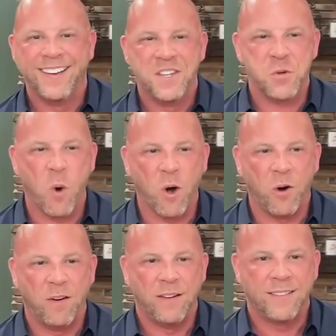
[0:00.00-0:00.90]

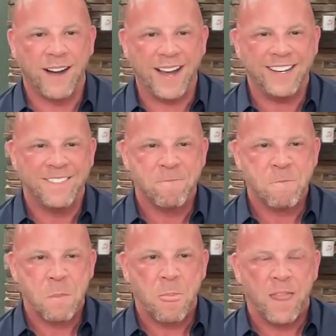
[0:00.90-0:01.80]
Squirrel, right?
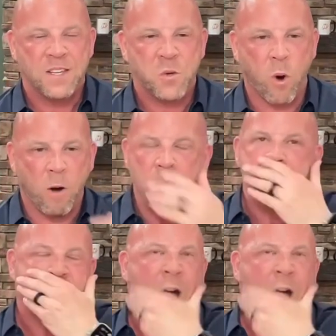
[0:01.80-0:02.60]
Squirrel.